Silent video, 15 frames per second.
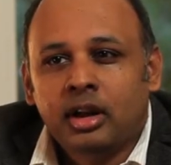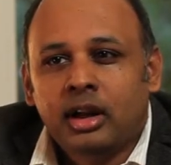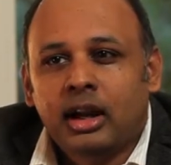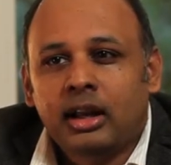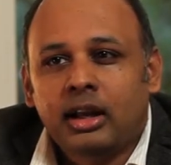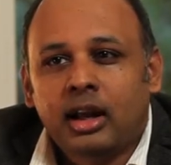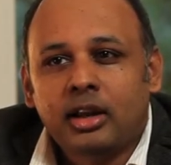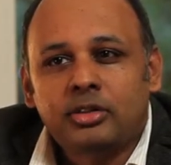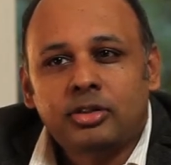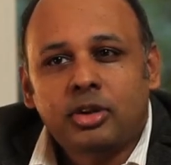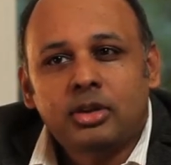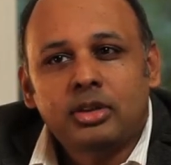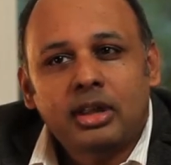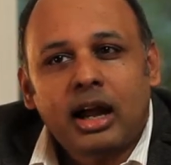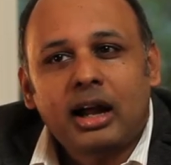And I saw
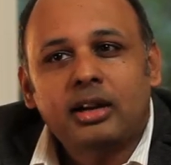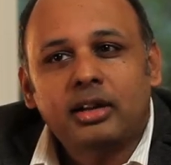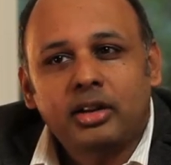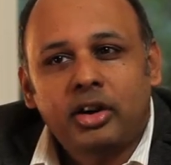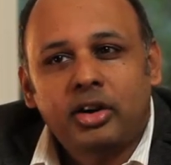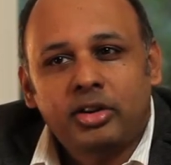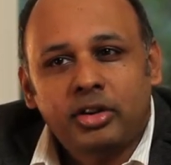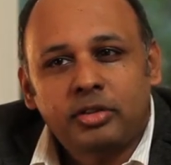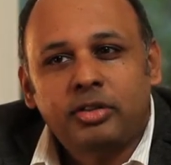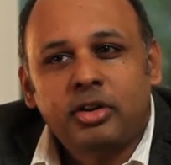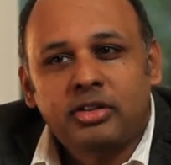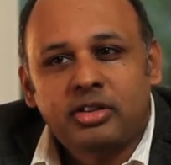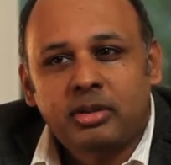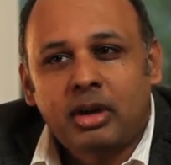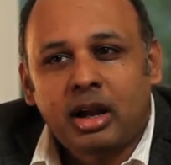that in Erin the first time.